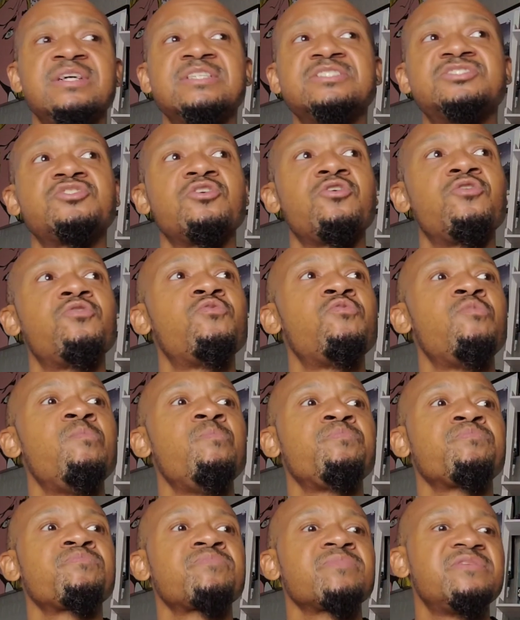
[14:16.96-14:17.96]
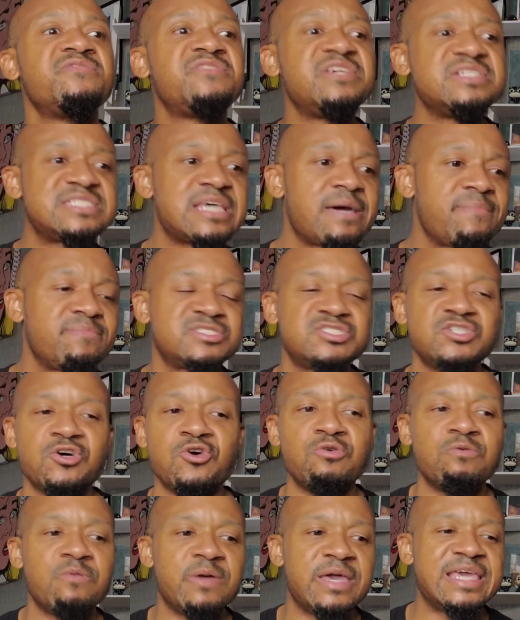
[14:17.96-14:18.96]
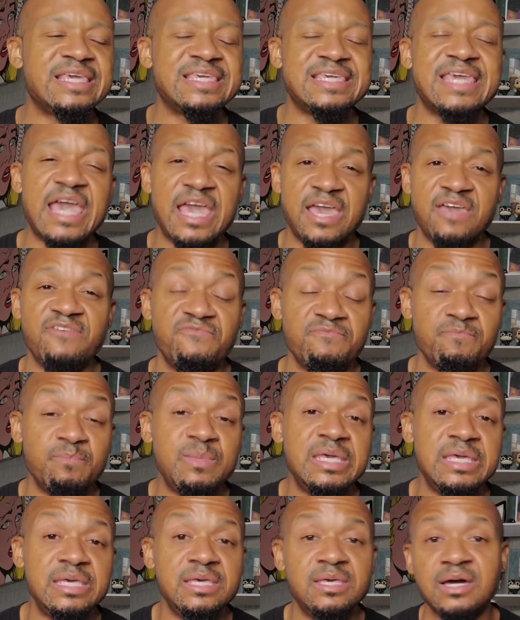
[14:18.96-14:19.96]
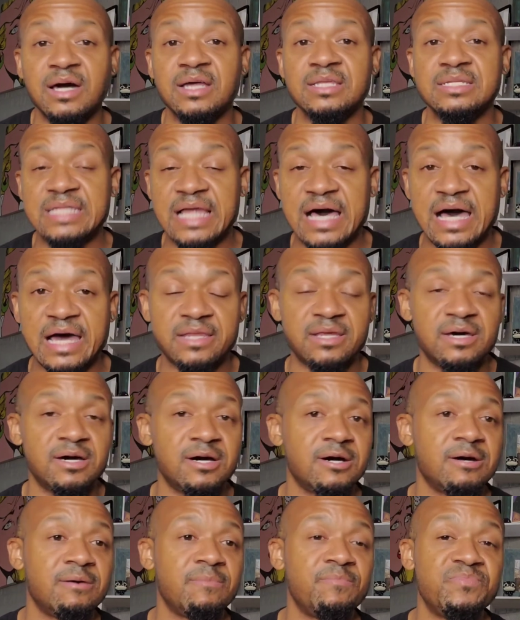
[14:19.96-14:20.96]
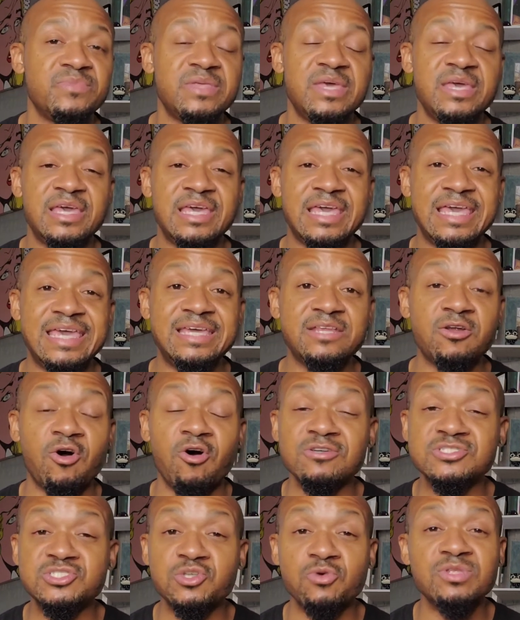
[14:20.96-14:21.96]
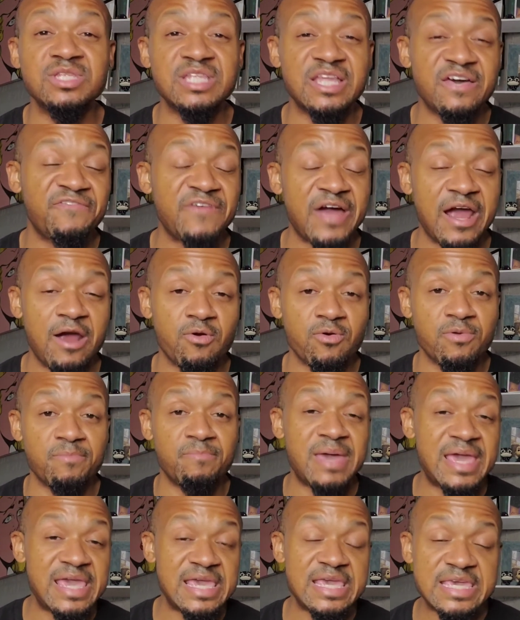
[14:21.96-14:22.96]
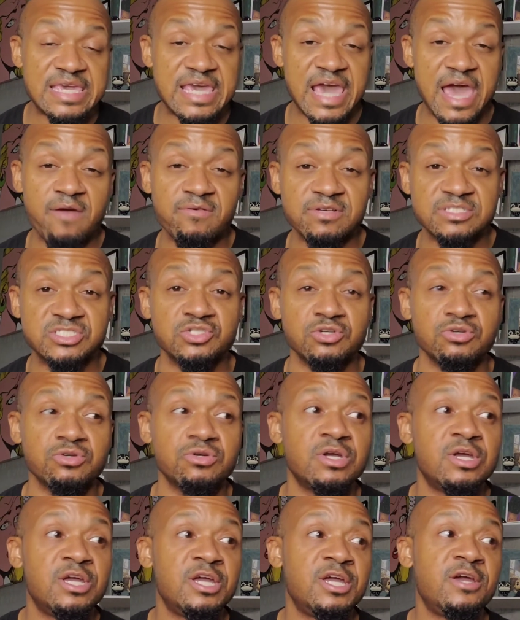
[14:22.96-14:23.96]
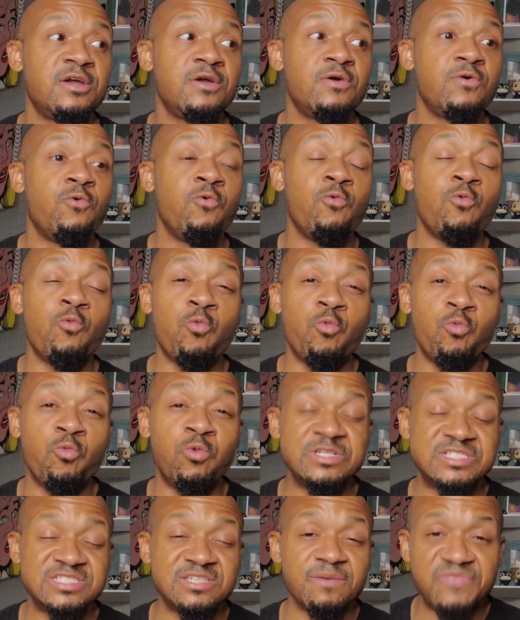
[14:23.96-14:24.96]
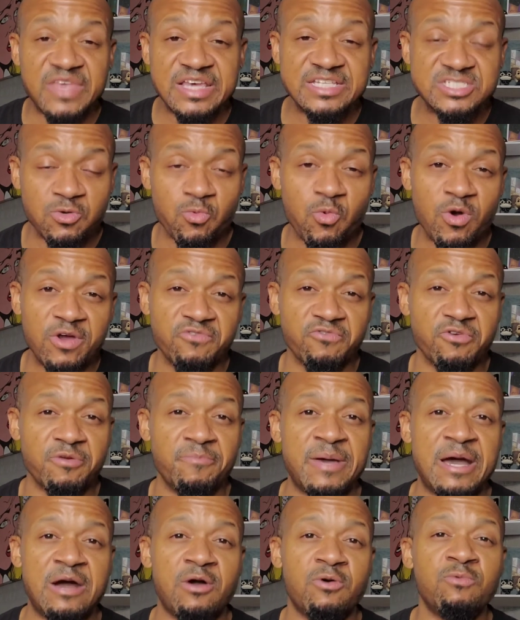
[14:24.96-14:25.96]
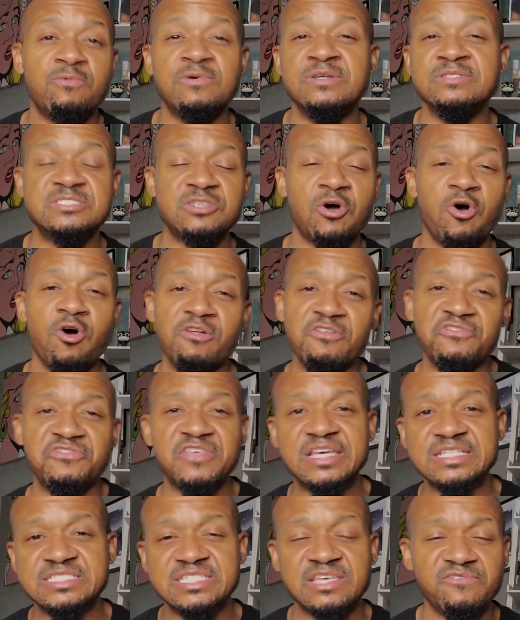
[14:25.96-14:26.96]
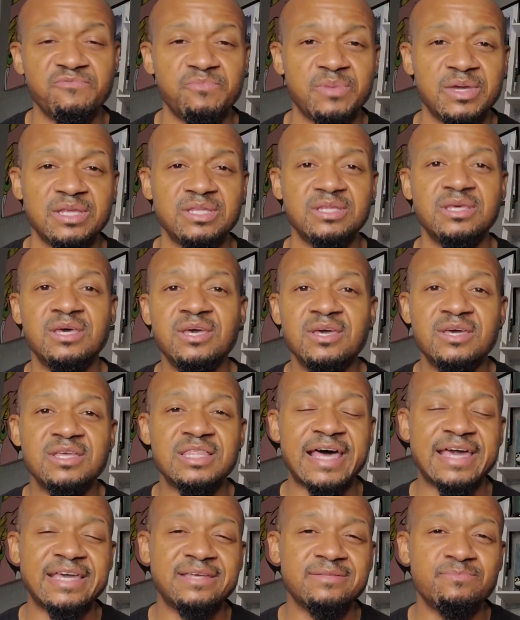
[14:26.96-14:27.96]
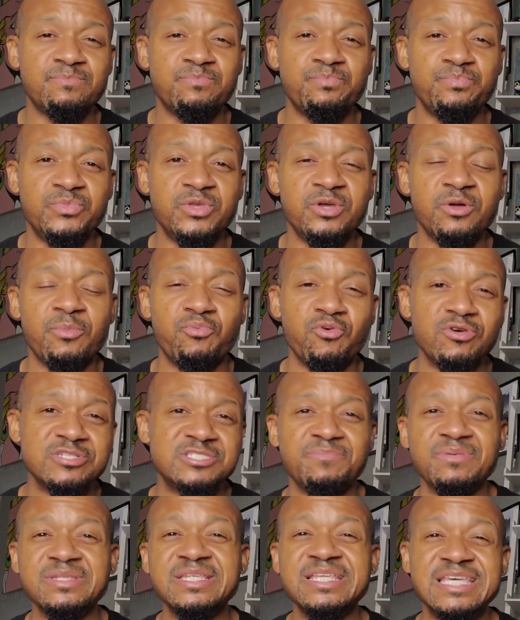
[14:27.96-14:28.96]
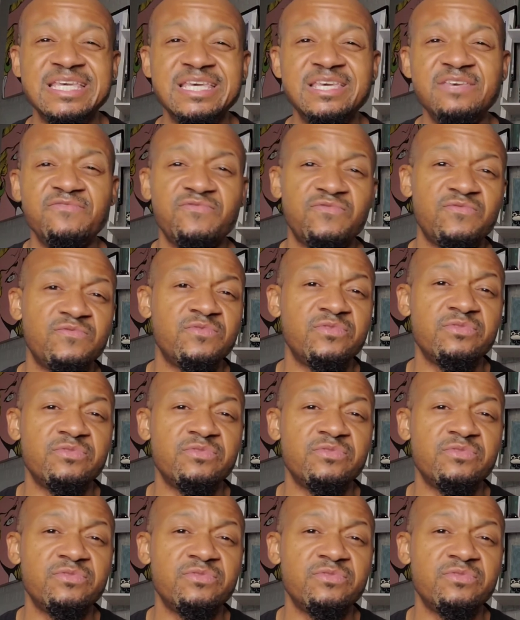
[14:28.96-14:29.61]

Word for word: so this episode it gave me a lot um, it also left our main character with some things to wonder about. Was all the things he's been like, you know, brought to believe